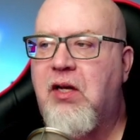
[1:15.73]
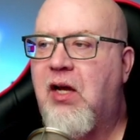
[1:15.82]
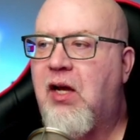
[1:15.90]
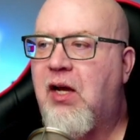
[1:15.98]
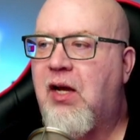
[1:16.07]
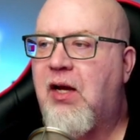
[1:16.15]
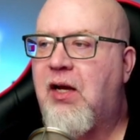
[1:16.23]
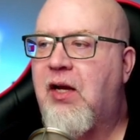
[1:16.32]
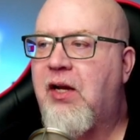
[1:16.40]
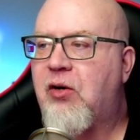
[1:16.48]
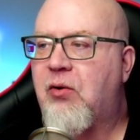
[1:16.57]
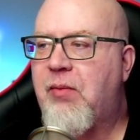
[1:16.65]

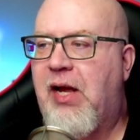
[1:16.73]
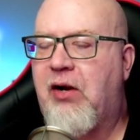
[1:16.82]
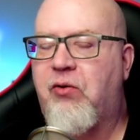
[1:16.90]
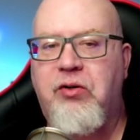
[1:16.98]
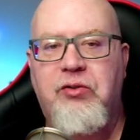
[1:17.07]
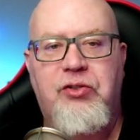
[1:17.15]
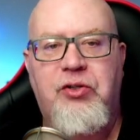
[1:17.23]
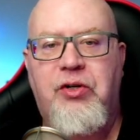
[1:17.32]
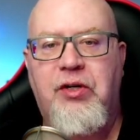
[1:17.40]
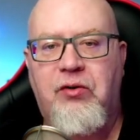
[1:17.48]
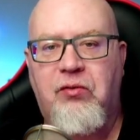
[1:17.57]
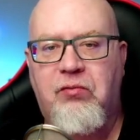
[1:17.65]
Under macros, you
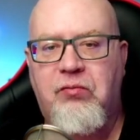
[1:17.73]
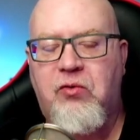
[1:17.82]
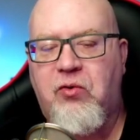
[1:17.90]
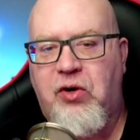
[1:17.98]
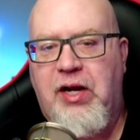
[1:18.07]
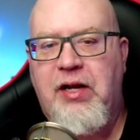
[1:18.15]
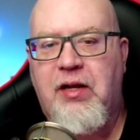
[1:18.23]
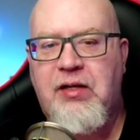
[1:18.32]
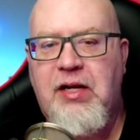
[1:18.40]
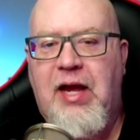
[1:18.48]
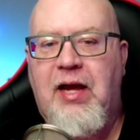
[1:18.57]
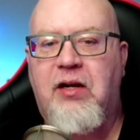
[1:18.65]
can create a
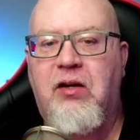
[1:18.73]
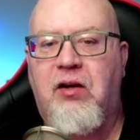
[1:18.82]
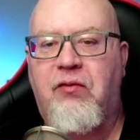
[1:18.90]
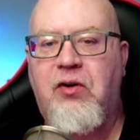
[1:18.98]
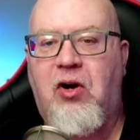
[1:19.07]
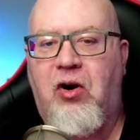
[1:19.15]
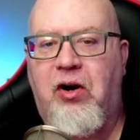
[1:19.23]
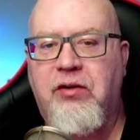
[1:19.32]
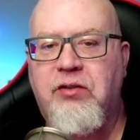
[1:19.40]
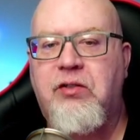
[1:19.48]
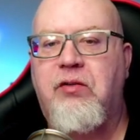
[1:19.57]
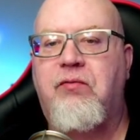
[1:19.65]
deck of
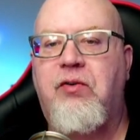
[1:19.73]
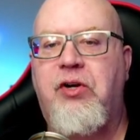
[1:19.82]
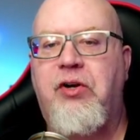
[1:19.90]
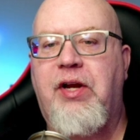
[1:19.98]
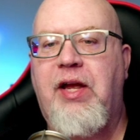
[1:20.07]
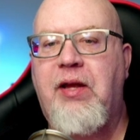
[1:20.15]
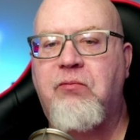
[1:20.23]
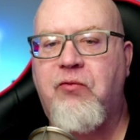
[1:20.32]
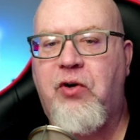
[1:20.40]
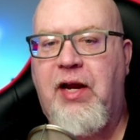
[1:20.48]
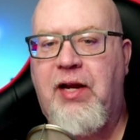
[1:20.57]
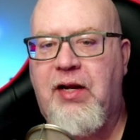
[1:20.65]
cards for your game
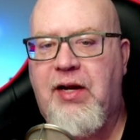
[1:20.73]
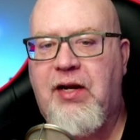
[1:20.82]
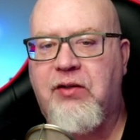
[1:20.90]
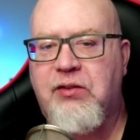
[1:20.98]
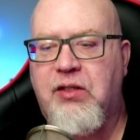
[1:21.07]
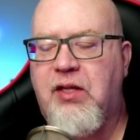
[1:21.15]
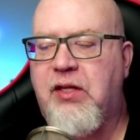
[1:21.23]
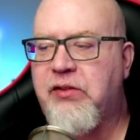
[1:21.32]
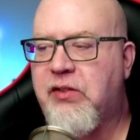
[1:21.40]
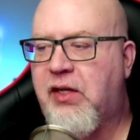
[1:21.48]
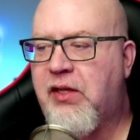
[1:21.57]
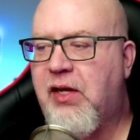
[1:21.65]
for handouts and
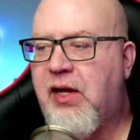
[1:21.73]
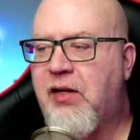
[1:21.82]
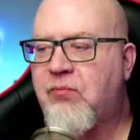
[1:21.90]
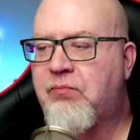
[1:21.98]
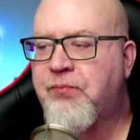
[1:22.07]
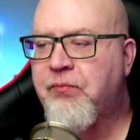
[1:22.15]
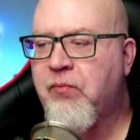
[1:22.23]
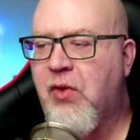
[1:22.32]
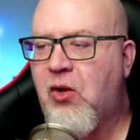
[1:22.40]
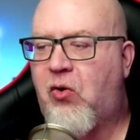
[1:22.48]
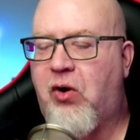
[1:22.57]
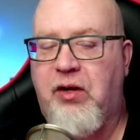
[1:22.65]
things like that,
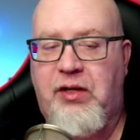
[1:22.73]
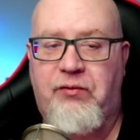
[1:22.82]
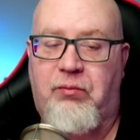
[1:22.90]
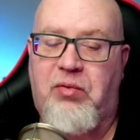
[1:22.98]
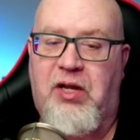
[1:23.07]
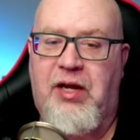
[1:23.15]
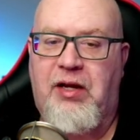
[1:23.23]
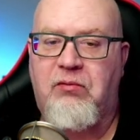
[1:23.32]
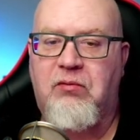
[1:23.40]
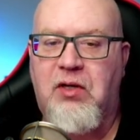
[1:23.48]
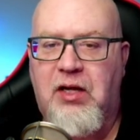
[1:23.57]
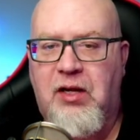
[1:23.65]
or even playing
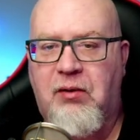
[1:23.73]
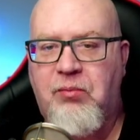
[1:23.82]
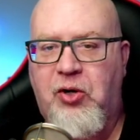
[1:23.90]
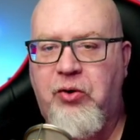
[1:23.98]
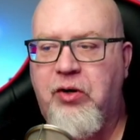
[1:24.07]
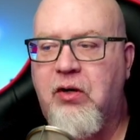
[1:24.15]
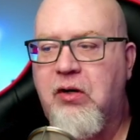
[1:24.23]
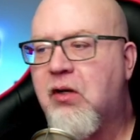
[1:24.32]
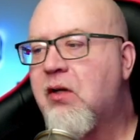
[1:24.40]
poker.